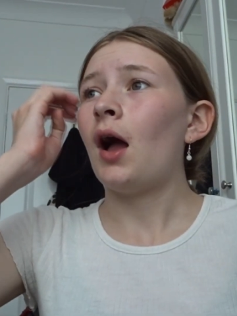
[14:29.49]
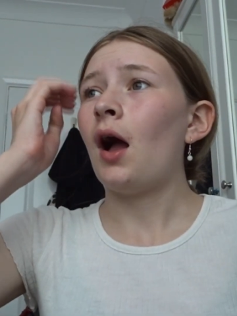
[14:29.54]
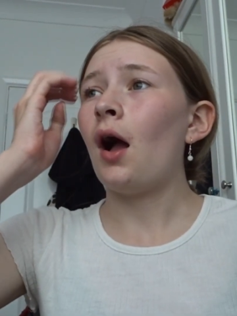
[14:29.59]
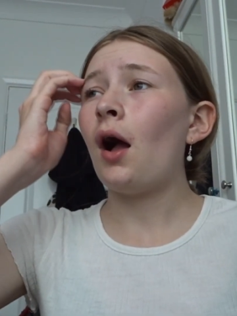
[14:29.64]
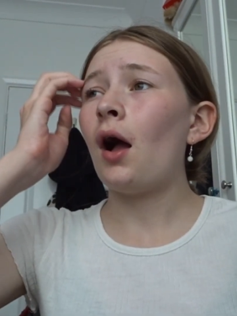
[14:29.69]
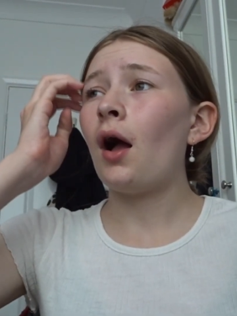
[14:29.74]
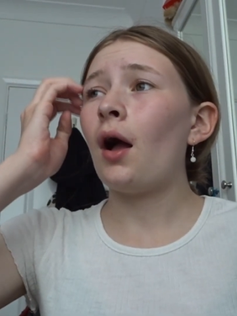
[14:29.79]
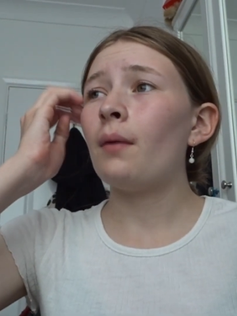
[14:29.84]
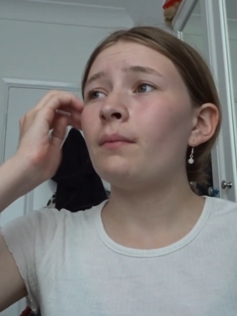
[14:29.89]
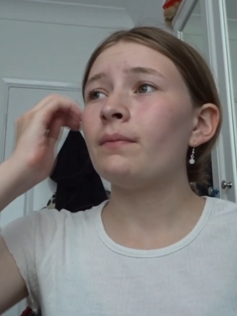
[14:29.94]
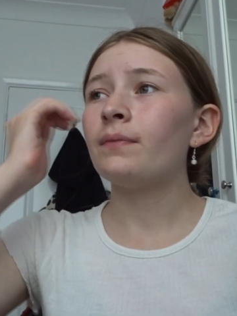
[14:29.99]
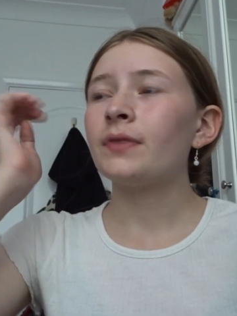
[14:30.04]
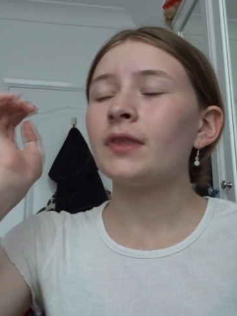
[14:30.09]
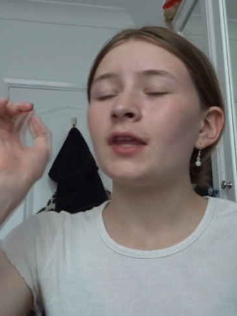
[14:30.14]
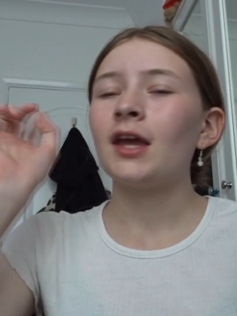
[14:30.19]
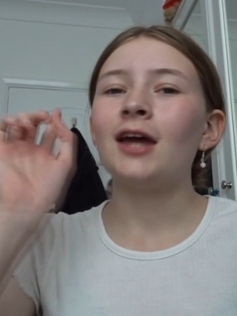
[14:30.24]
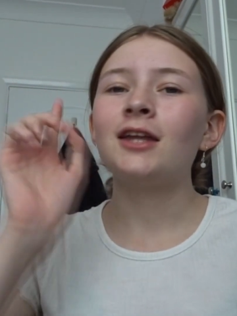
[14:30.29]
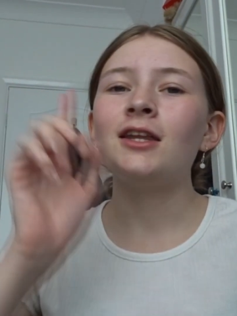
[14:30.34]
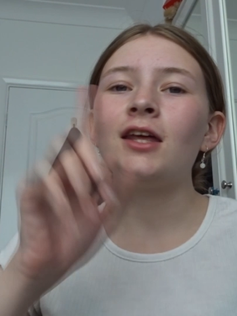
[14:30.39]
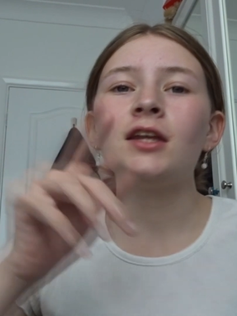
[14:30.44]
And
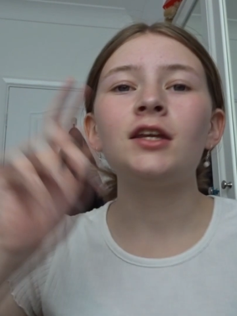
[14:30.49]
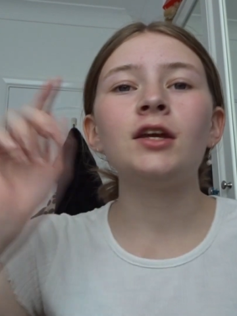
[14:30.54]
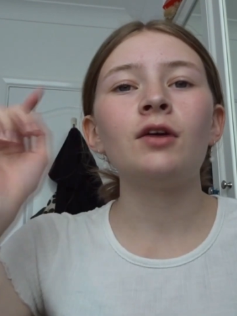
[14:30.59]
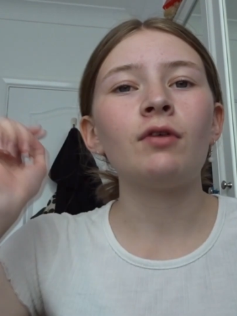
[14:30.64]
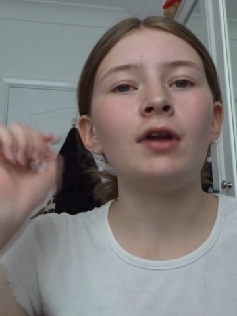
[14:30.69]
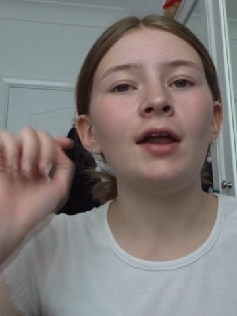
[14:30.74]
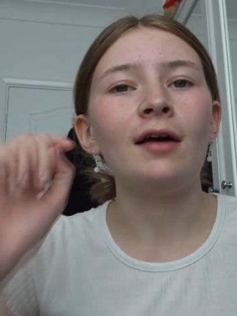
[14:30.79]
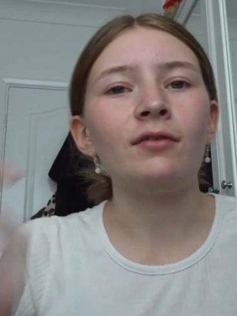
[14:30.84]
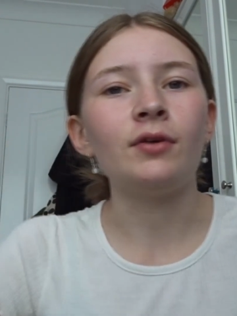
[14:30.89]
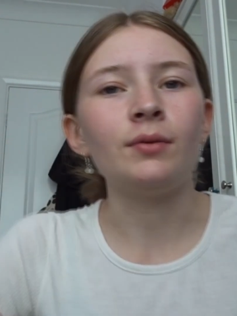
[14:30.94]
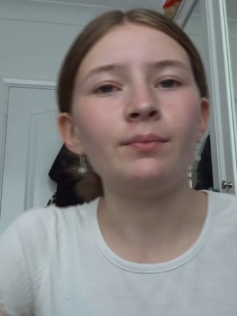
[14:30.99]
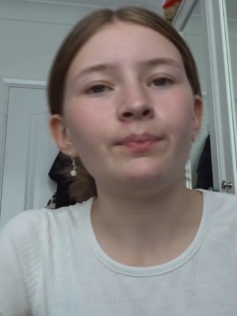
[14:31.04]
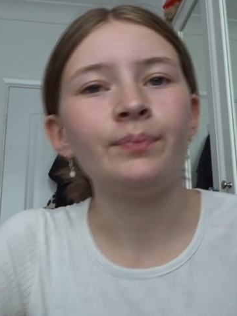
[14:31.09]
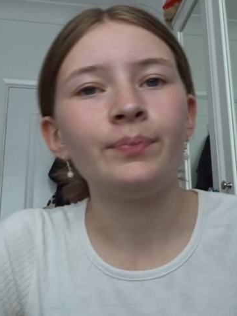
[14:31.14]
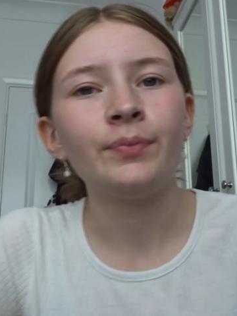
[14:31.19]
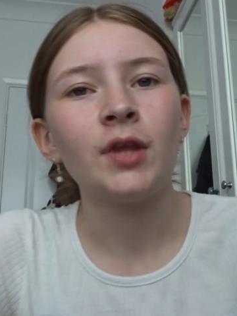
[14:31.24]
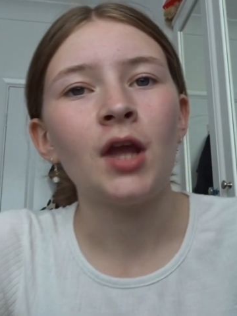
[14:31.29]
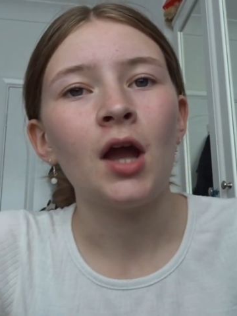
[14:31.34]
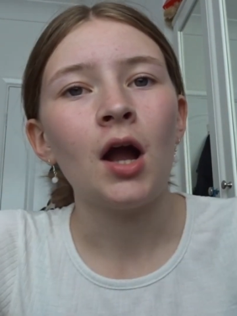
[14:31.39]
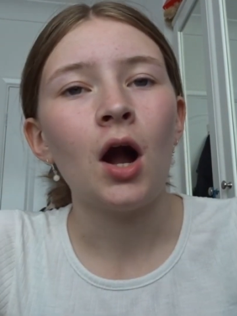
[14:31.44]
then year 11.
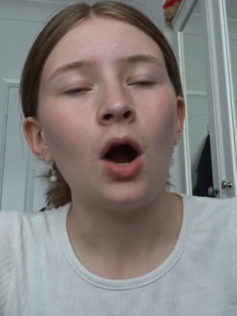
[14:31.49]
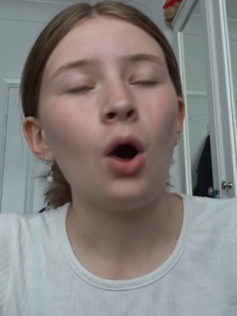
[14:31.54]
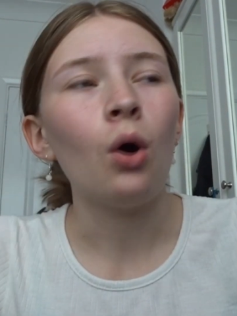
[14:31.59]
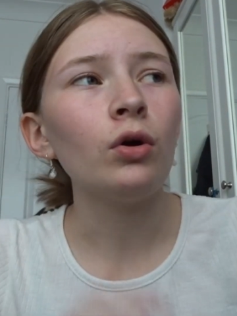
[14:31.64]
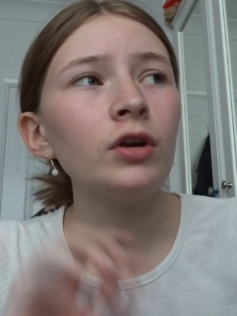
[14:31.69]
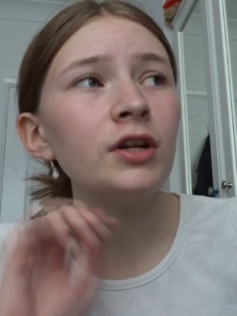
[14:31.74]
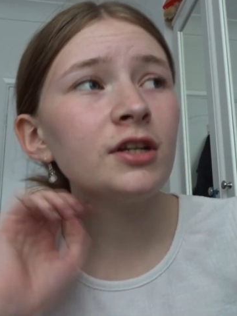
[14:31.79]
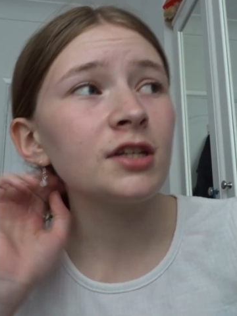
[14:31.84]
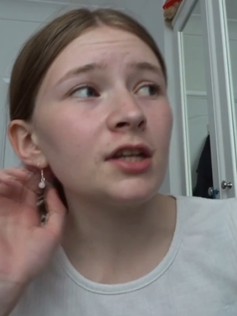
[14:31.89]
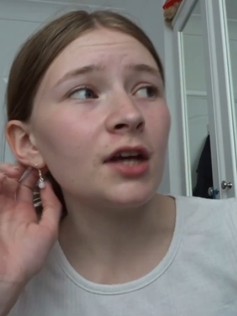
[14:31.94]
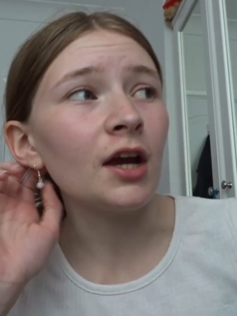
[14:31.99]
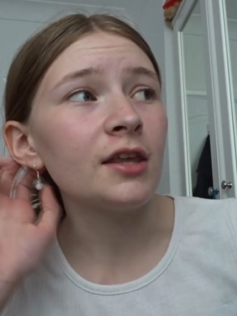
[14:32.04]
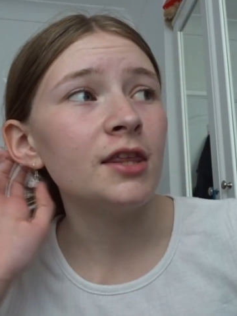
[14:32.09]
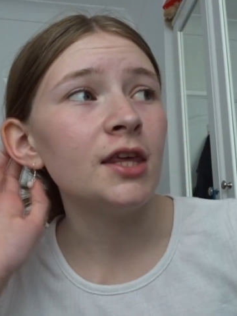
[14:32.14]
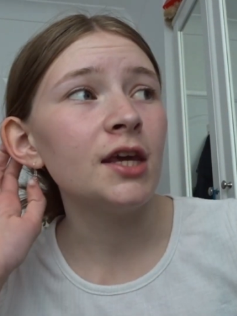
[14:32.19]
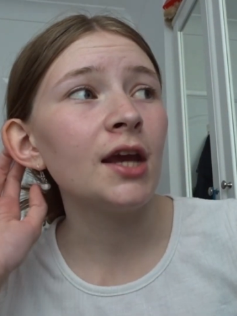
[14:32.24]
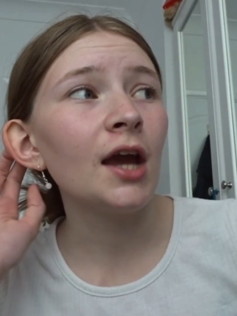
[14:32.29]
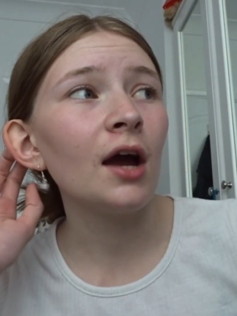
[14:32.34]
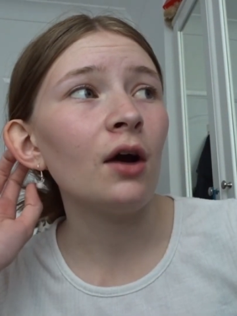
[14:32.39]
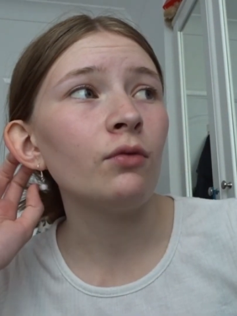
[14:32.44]
Honestly, I
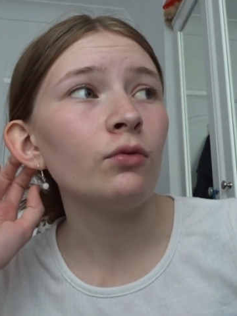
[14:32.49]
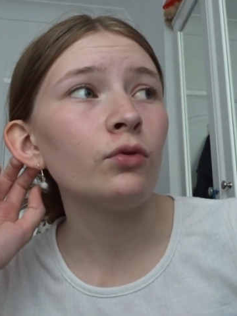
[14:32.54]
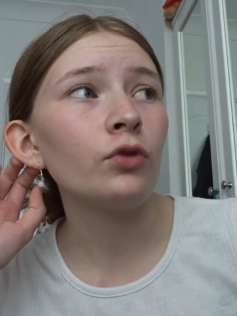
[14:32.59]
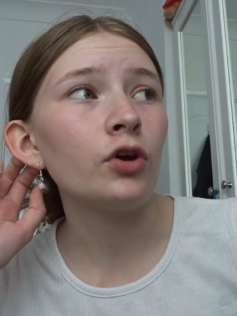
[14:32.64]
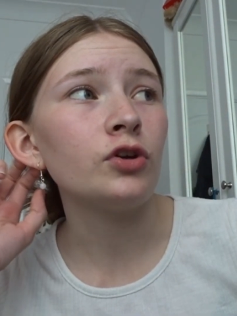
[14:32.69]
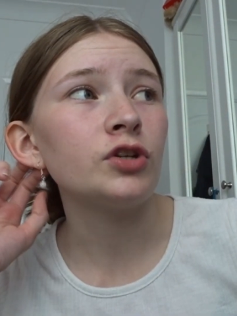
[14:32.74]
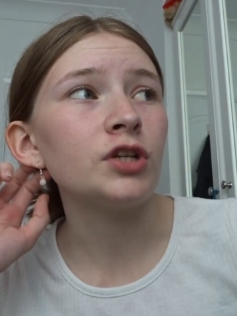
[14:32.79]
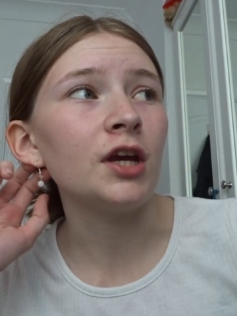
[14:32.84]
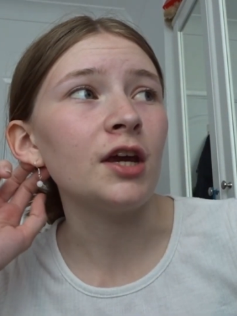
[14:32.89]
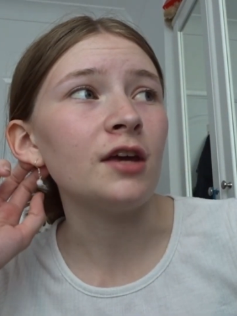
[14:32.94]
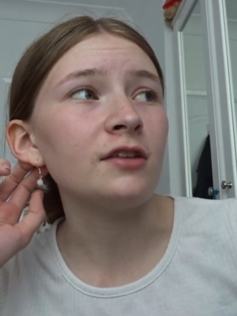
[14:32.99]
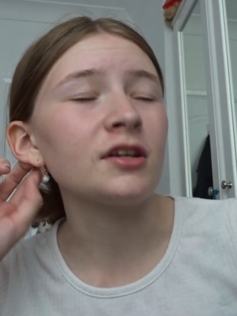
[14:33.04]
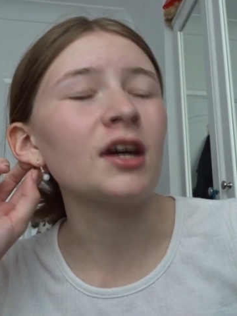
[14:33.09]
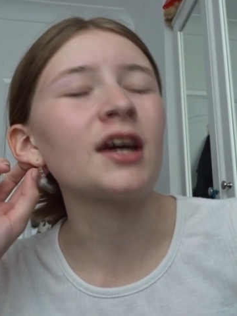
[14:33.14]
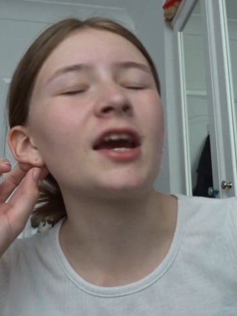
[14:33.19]
think out of all those years,